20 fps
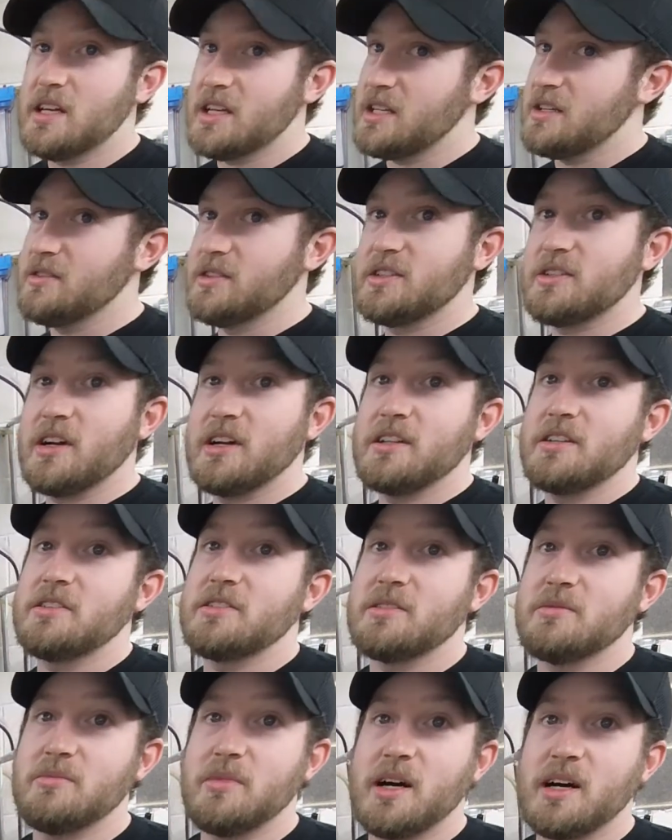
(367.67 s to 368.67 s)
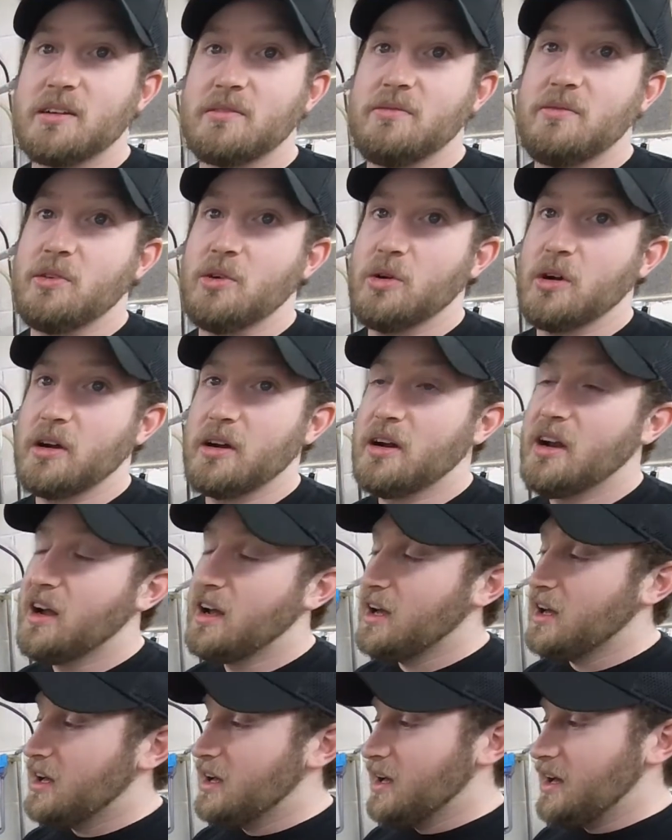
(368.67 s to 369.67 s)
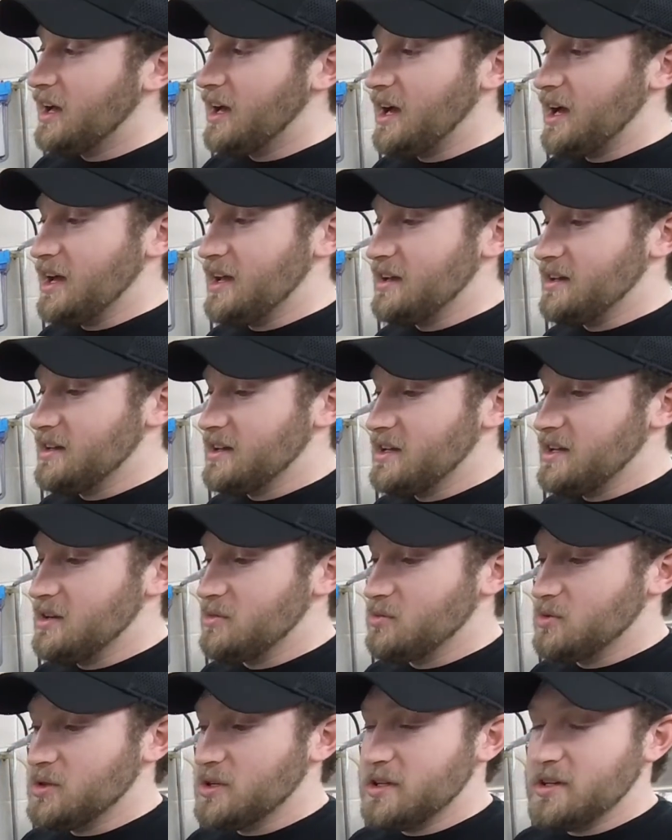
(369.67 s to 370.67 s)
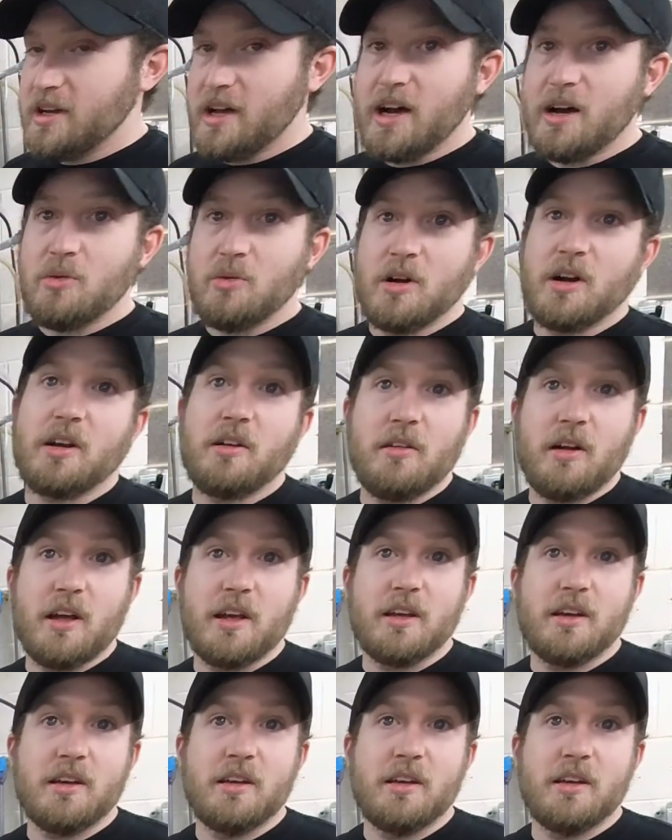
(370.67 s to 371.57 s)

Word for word: I even tried using Mach 4, and it would not work right.